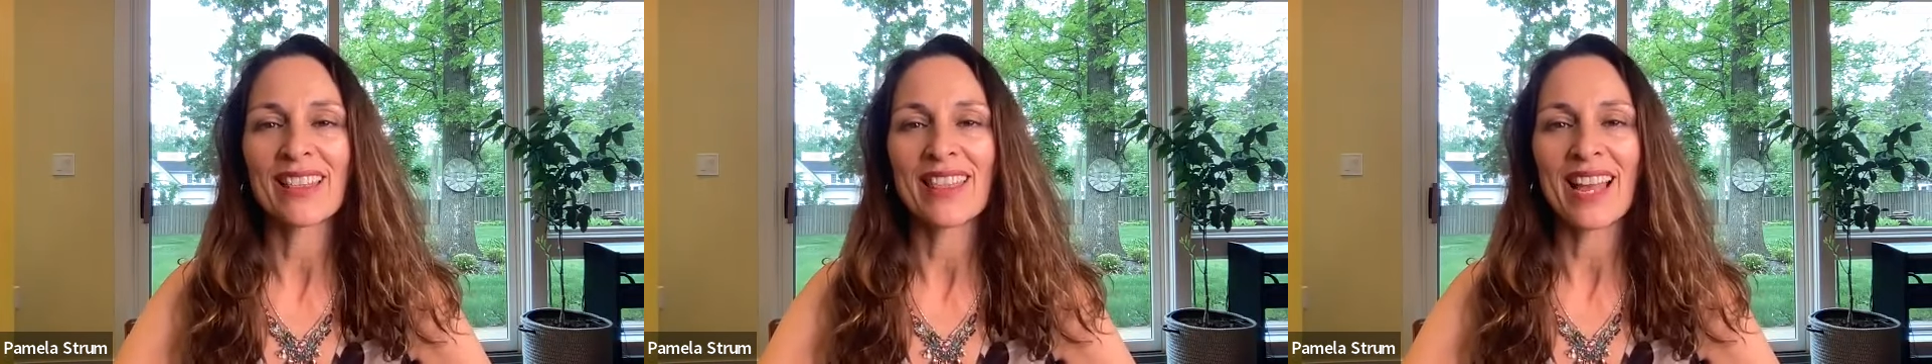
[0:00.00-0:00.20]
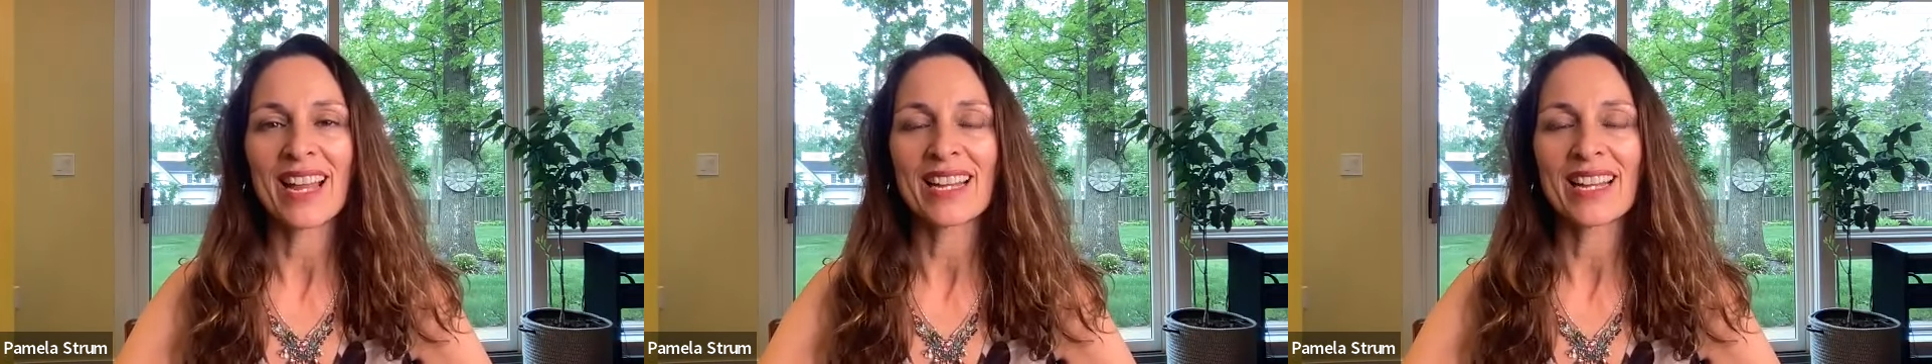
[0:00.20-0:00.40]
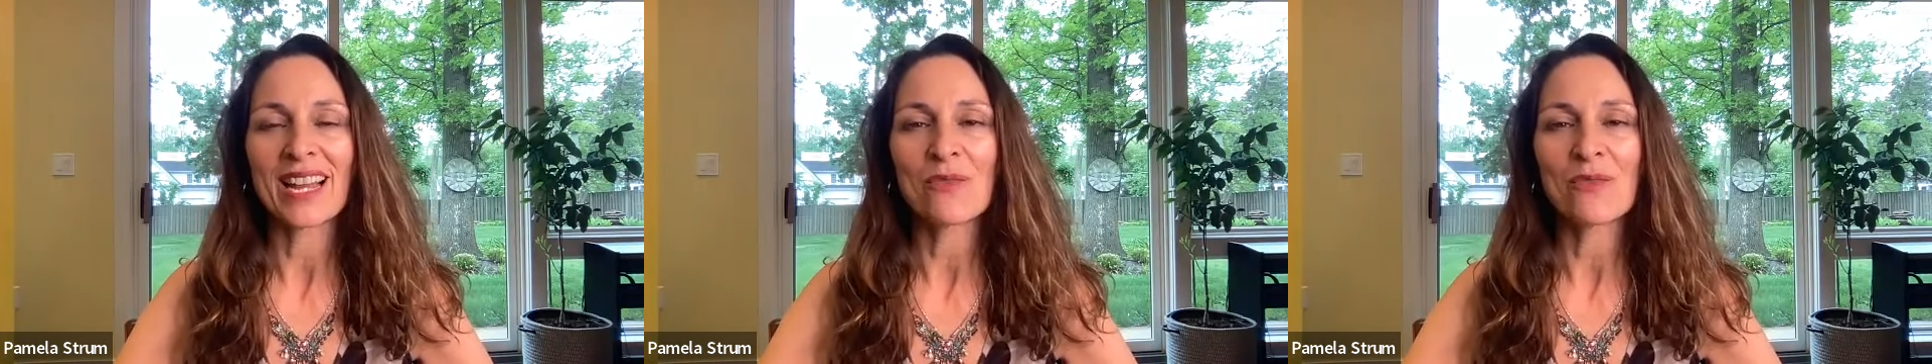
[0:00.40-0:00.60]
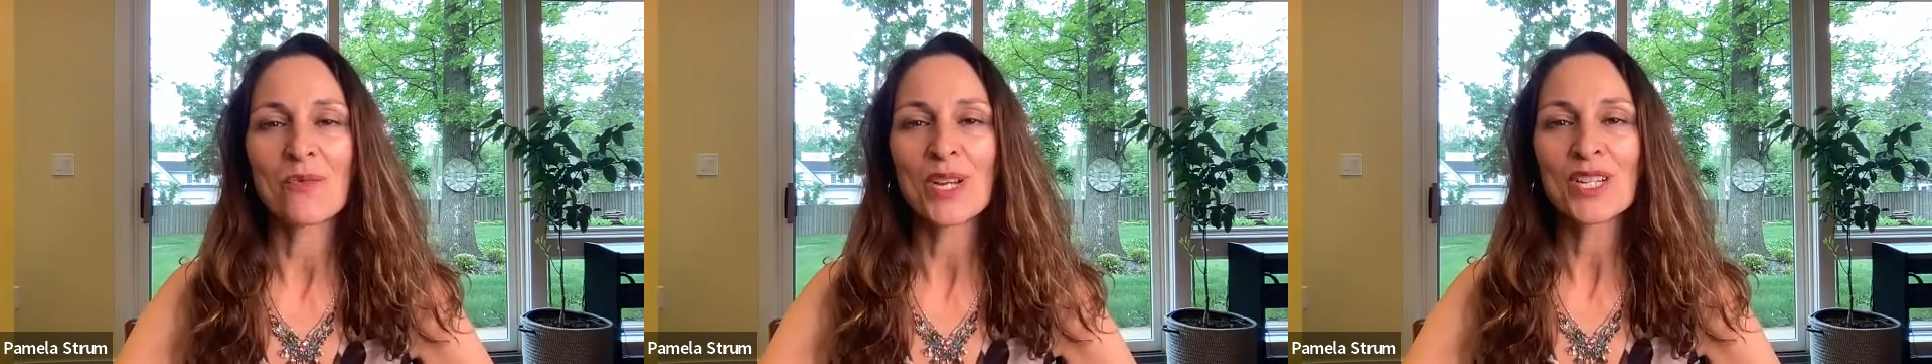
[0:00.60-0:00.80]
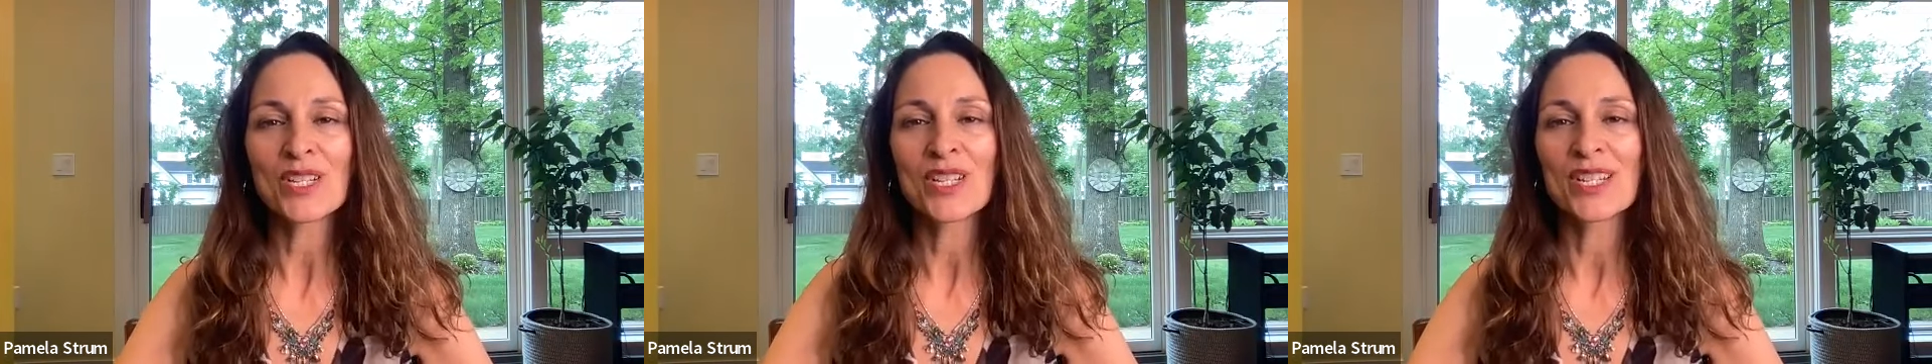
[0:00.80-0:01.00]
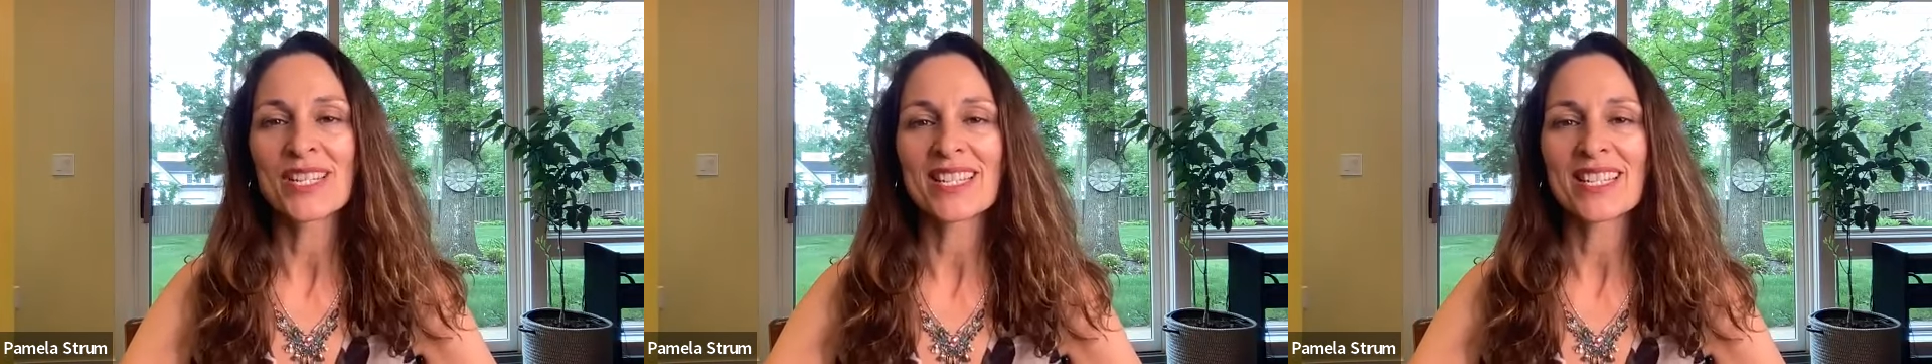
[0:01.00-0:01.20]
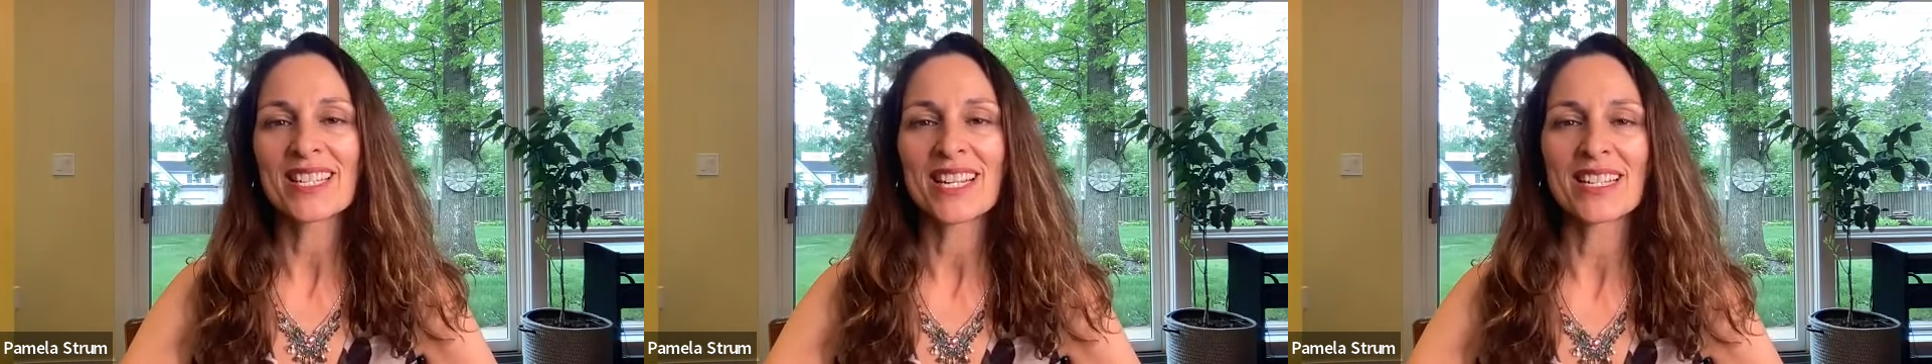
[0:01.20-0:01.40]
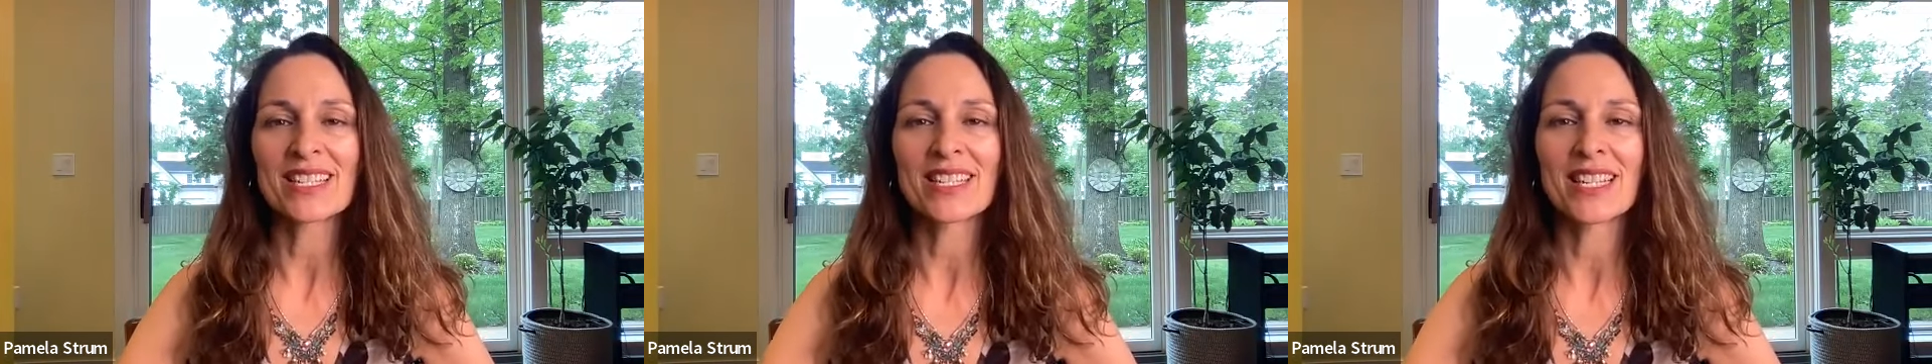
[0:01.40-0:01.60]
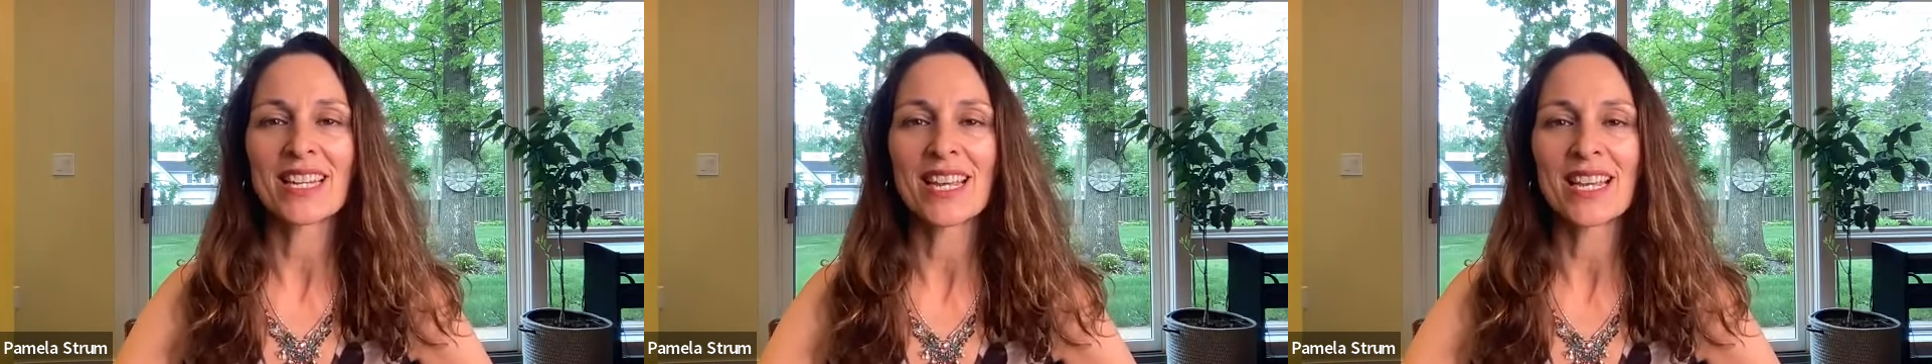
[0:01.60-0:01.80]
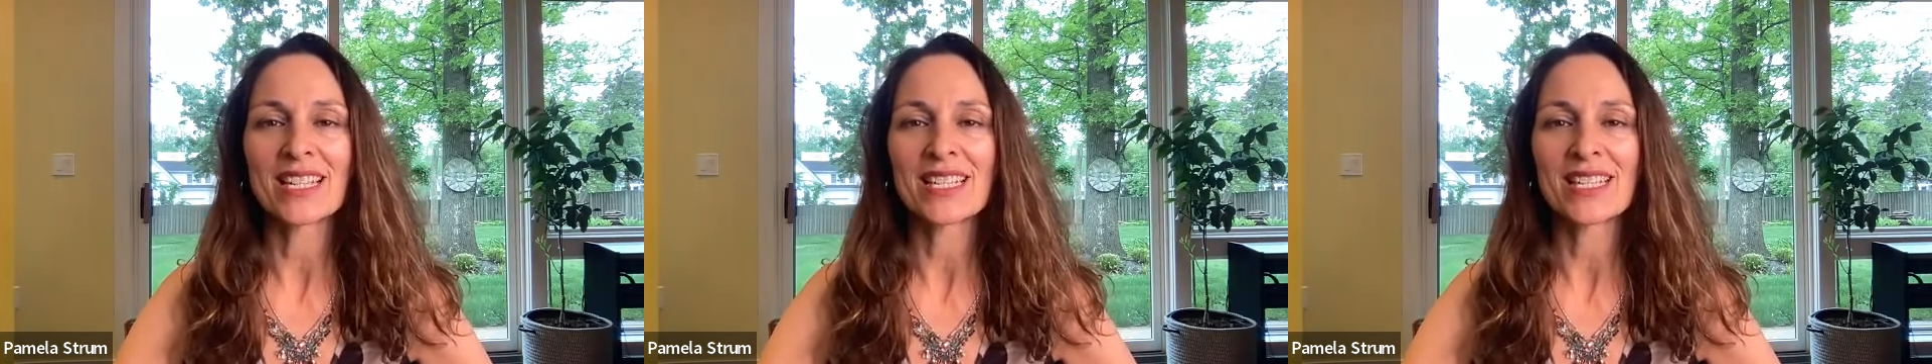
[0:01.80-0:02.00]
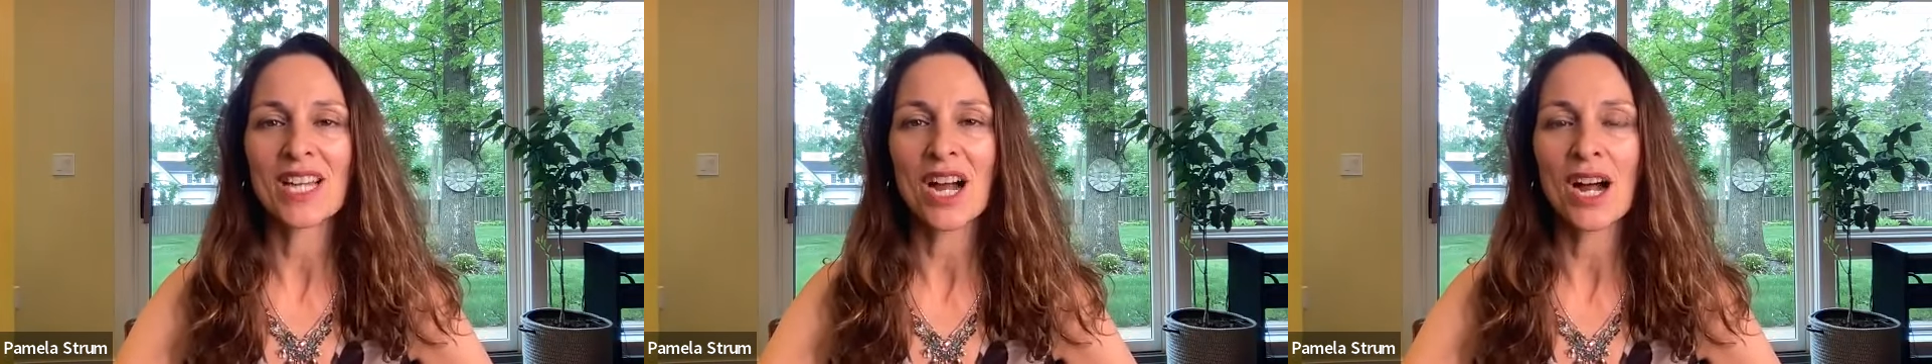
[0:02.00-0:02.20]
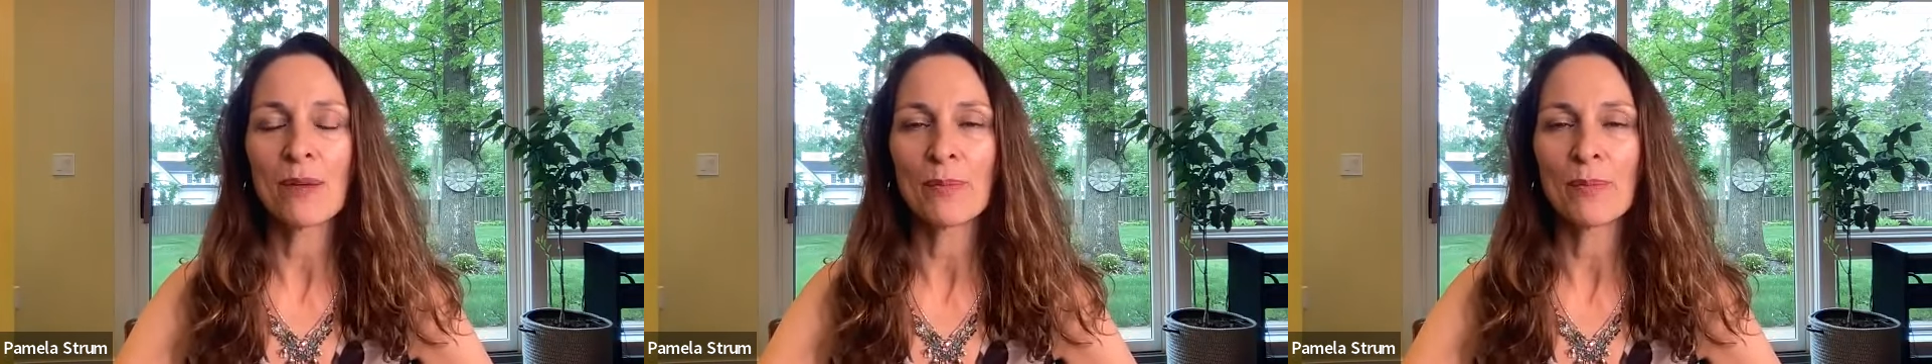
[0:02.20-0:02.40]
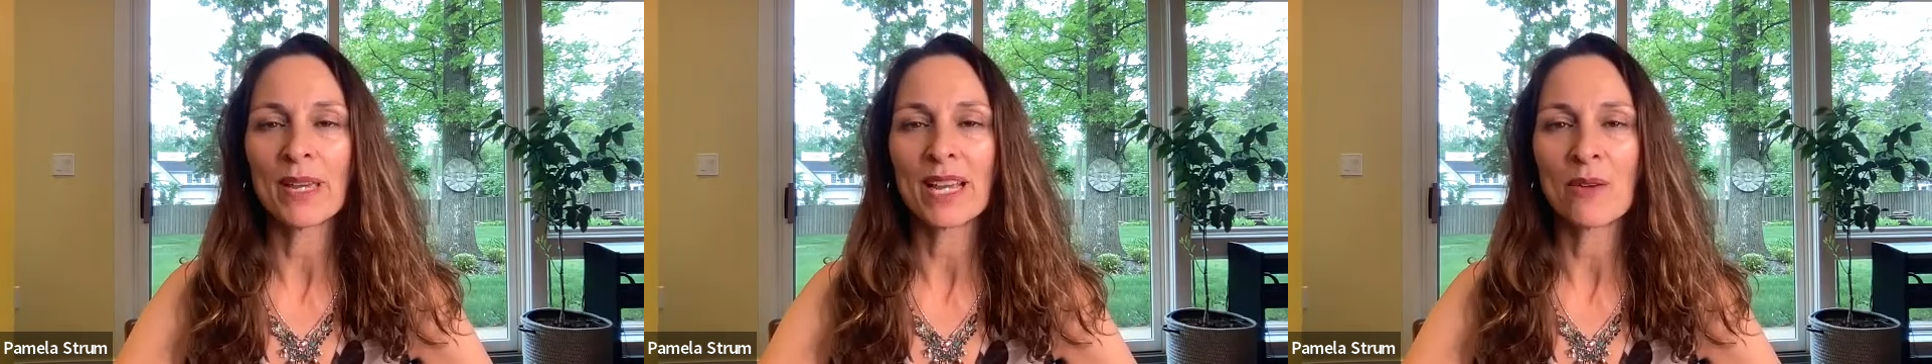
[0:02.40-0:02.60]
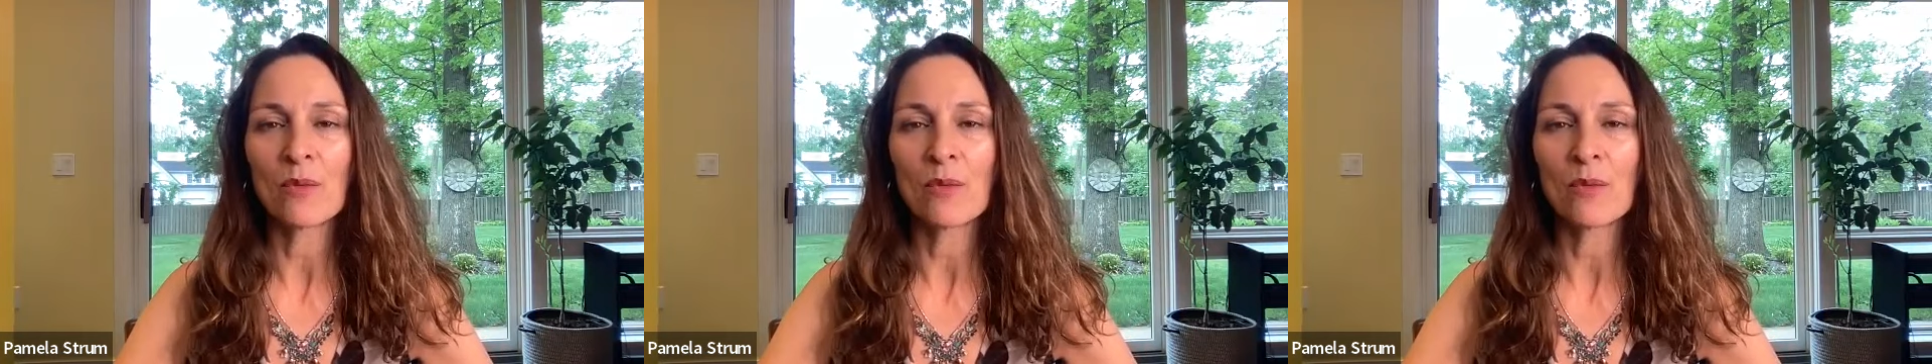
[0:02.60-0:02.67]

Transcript: that I wish to discuss today's topic,